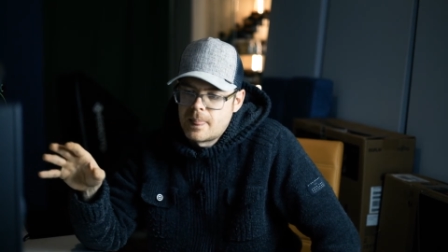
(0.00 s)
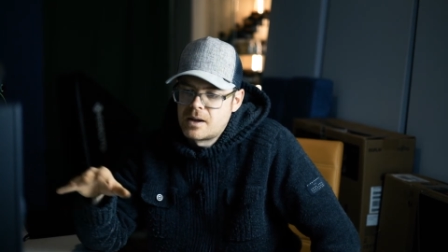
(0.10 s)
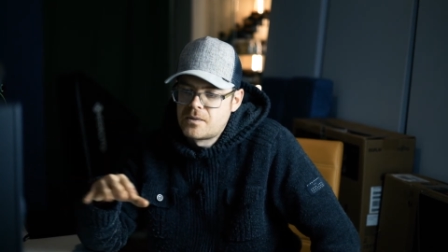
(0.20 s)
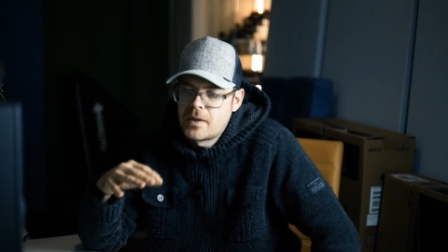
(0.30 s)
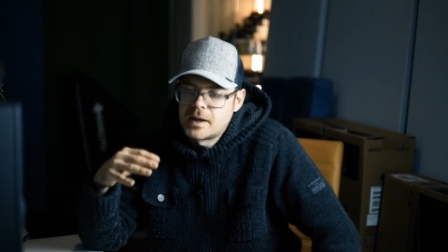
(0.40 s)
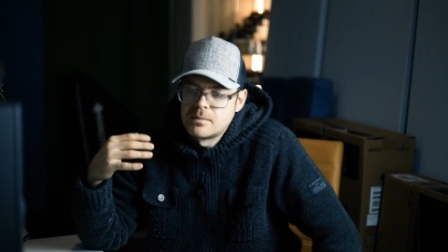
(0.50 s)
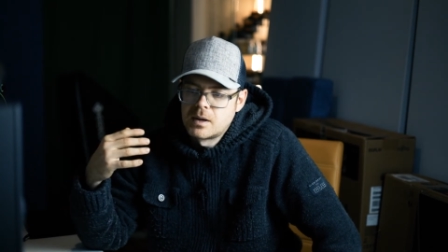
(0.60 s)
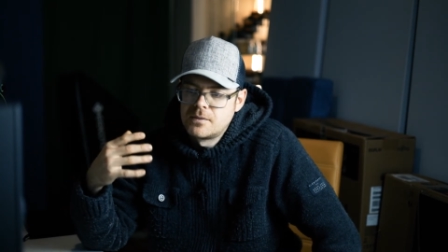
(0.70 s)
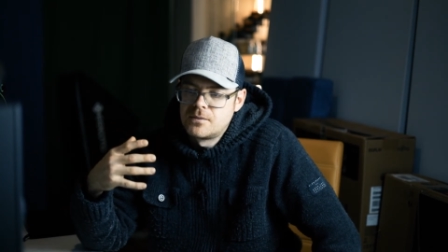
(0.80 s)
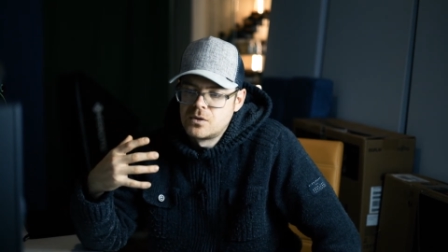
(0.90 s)
I think in
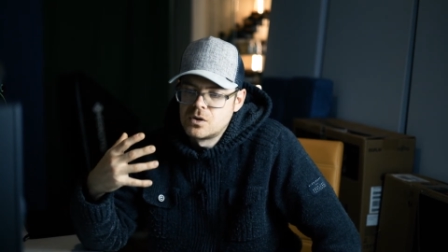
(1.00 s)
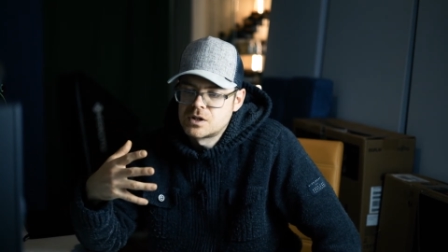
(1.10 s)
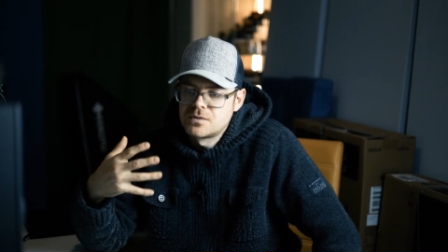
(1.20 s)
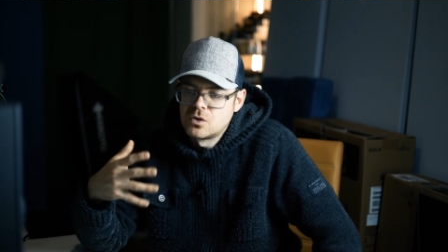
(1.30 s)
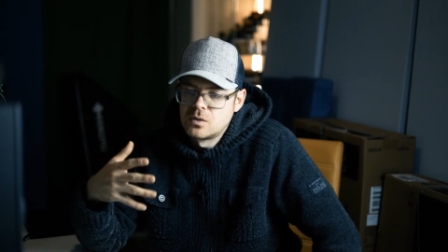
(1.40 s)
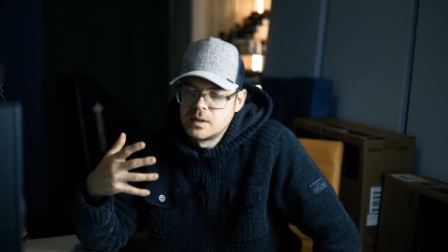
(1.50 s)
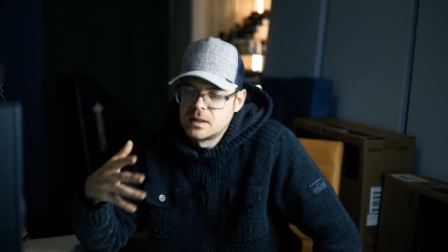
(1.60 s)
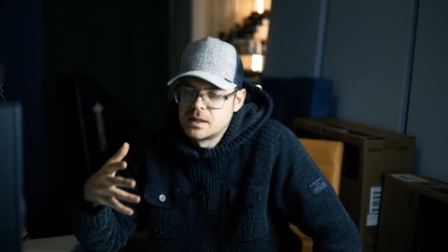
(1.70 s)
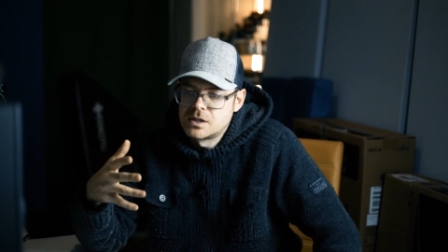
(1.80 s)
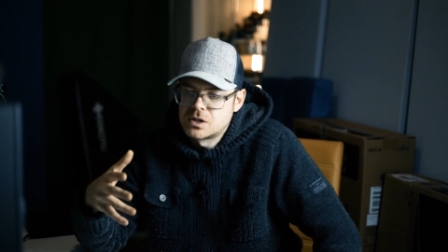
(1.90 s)
my first
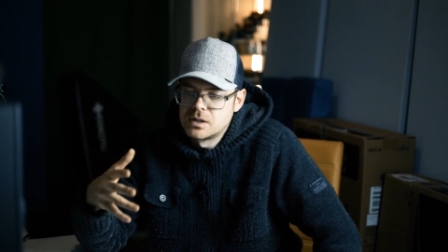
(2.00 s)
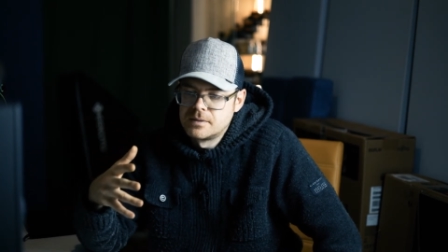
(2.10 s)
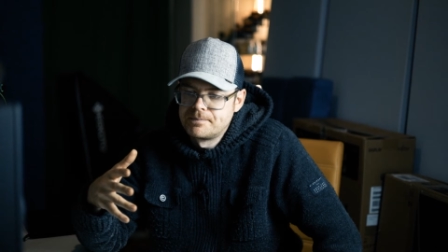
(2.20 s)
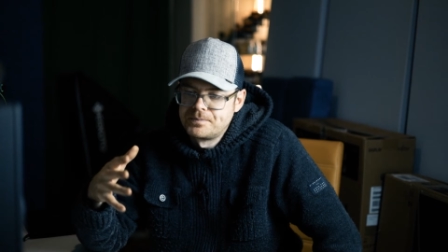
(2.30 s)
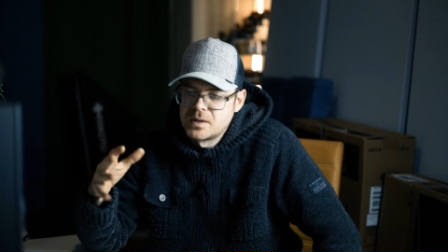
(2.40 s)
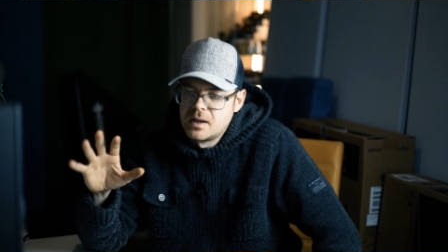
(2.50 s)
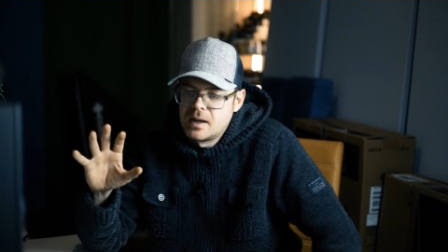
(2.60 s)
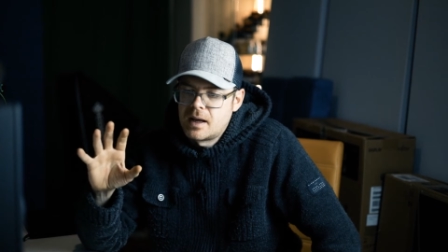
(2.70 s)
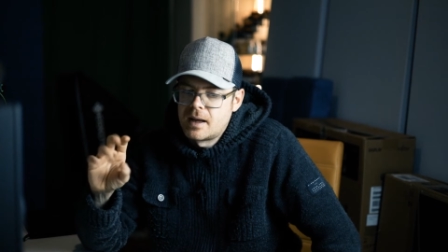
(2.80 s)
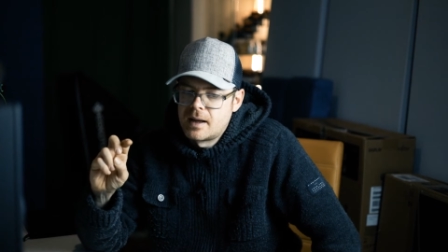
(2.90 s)
formulation,
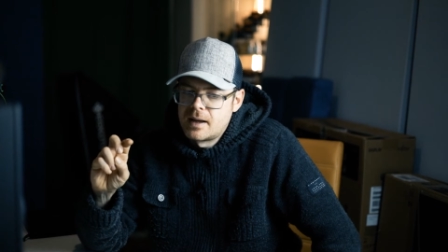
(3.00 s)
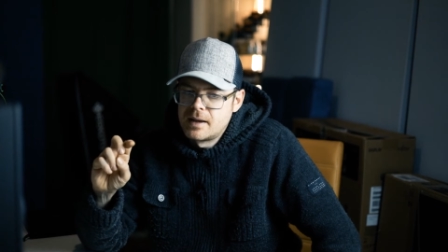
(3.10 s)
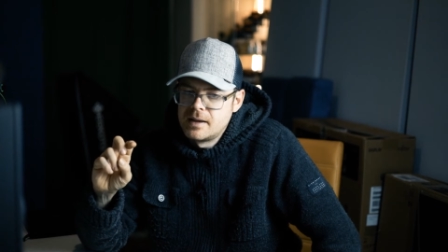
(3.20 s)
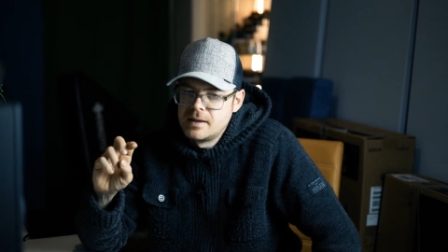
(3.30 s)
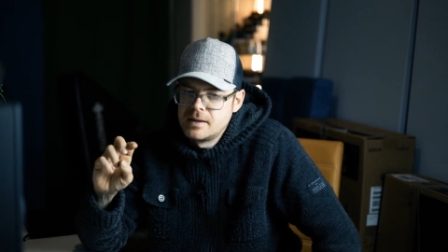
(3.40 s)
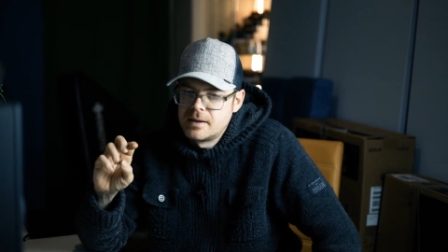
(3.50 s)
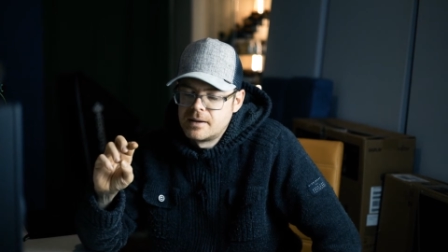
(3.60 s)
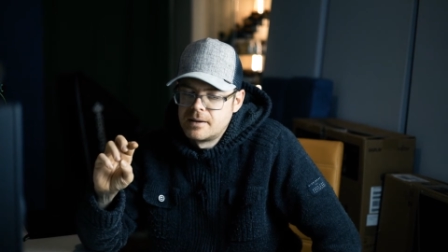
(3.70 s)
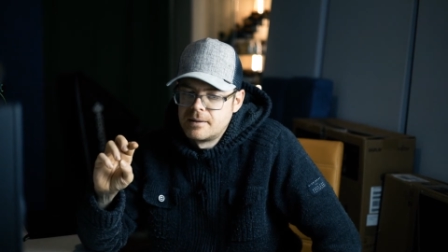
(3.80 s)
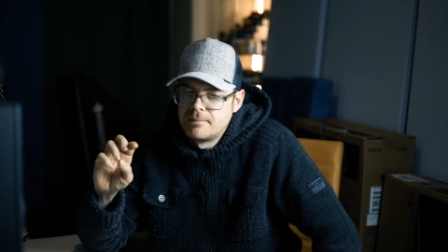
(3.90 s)
I
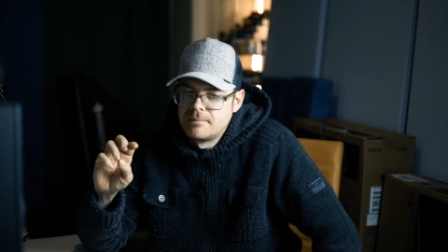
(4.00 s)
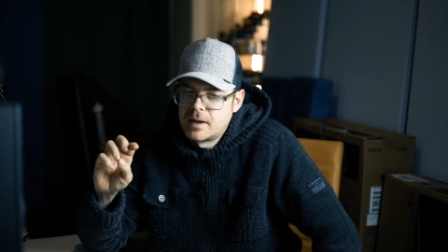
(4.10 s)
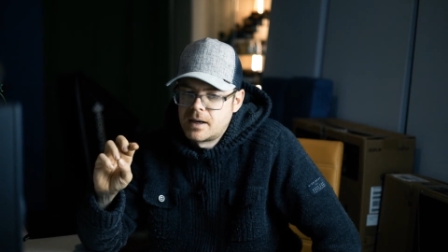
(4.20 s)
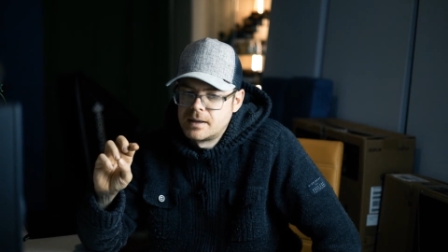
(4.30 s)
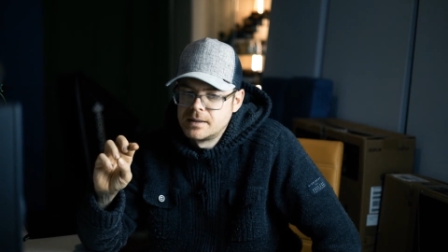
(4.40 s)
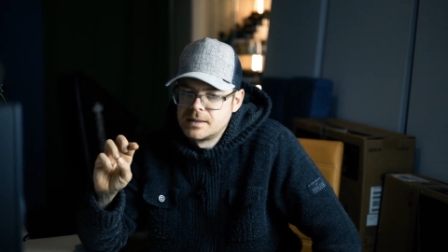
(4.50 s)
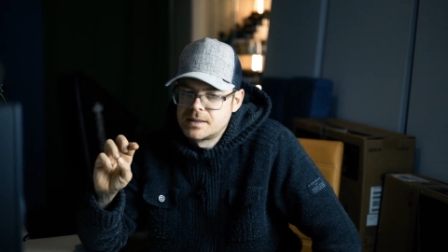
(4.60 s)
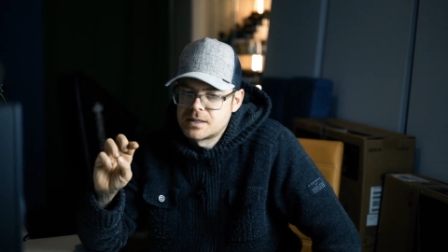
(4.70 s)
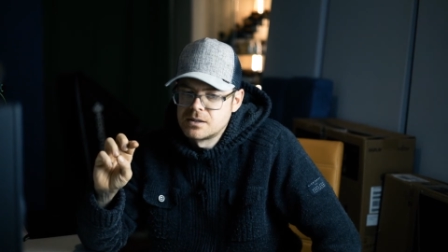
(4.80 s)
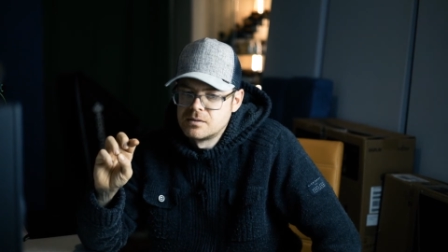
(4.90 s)
added
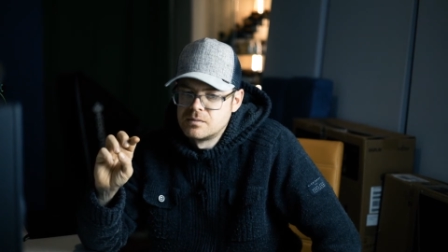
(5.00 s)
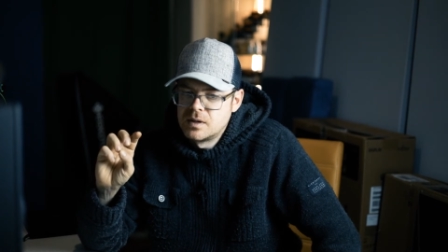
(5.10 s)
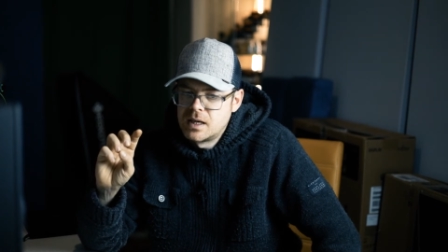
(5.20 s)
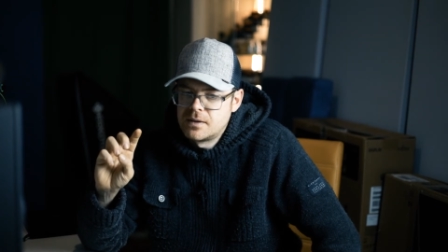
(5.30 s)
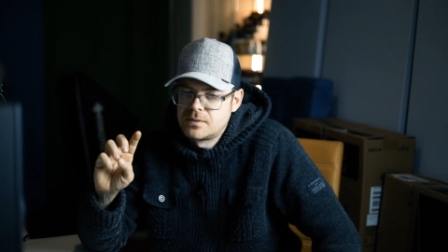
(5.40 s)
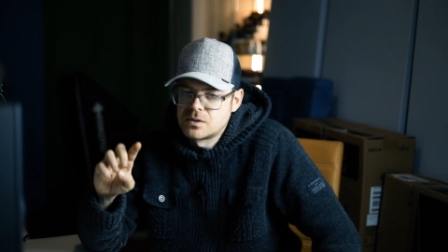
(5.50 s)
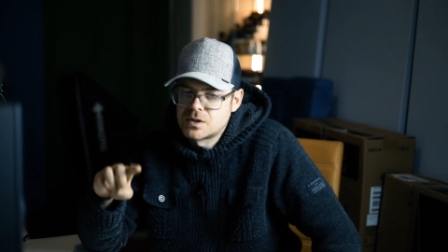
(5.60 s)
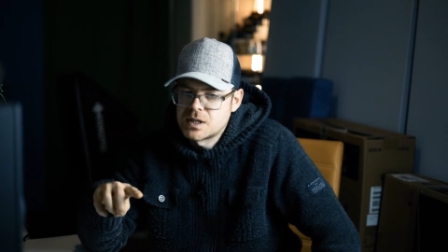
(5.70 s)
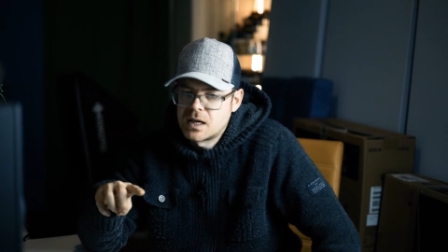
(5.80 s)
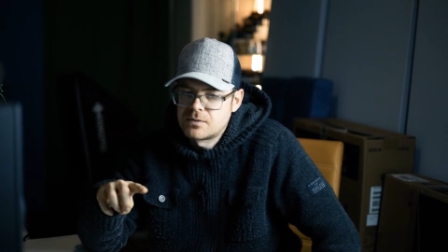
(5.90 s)
some ethyl
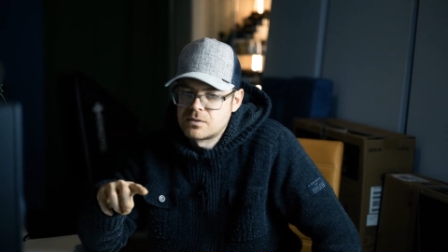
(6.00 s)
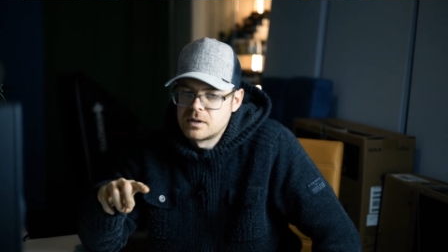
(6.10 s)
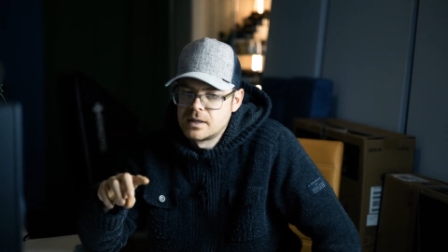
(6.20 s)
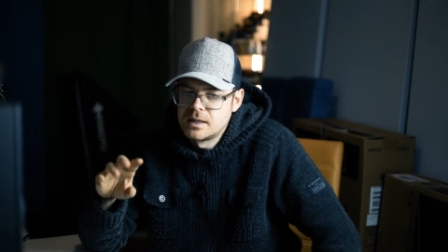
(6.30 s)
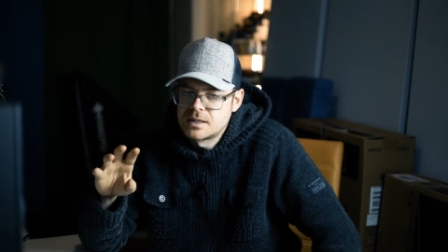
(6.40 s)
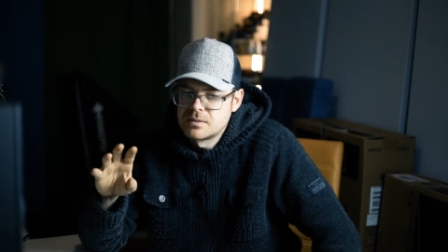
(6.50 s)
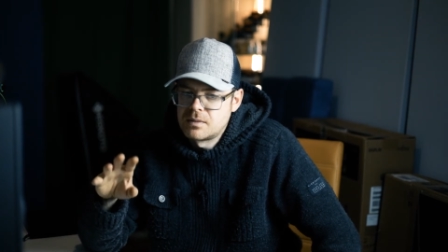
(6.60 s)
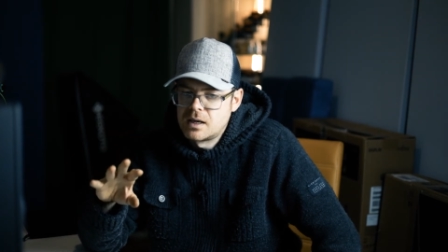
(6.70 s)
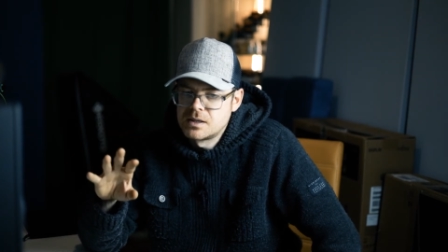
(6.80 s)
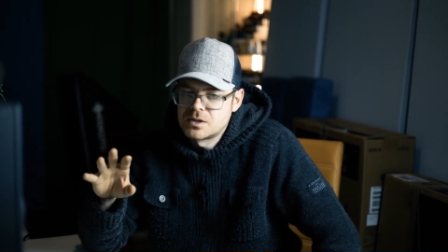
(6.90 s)
saffronate, some
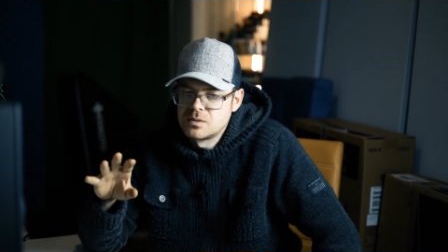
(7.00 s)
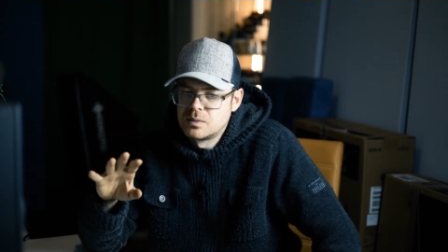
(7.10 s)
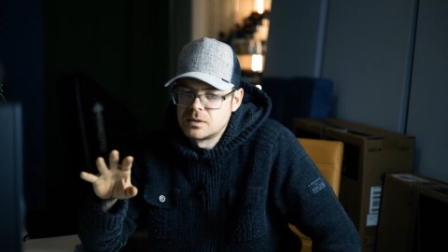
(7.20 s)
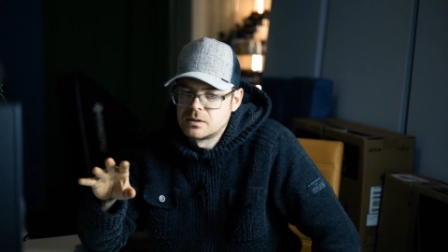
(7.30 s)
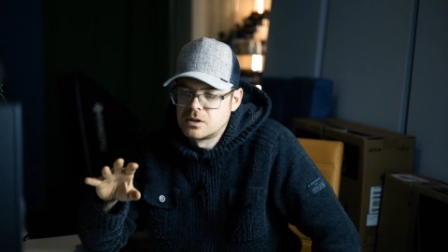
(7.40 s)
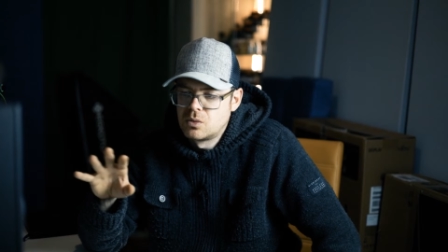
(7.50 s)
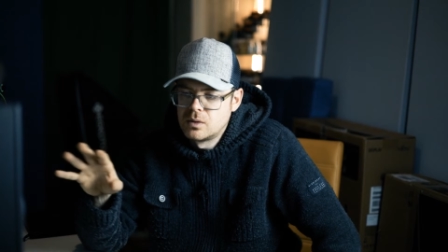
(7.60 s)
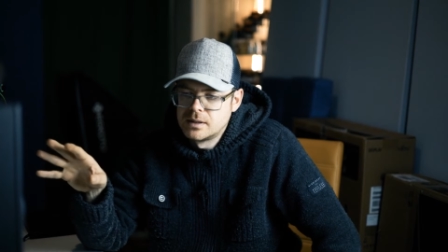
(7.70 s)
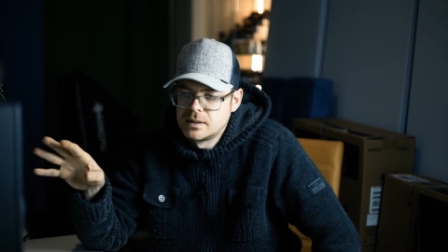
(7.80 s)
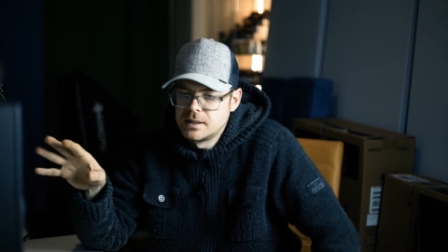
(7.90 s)
isobutyl
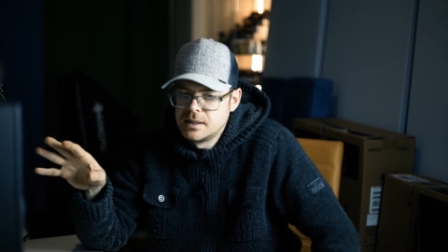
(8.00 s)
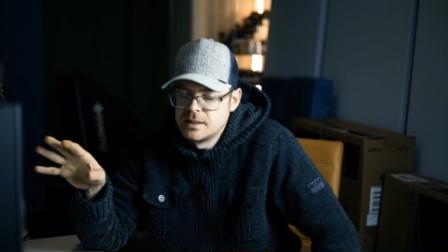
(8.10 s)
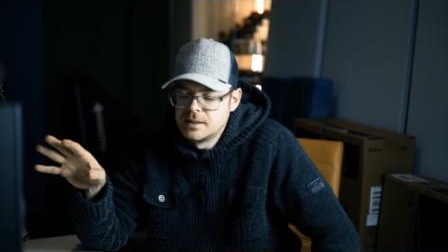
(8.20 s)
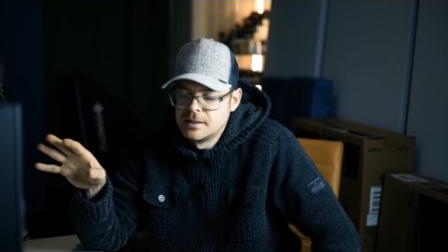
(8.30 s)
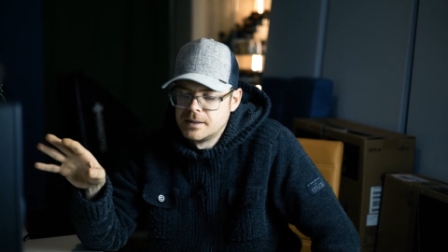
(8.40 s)
quinoline,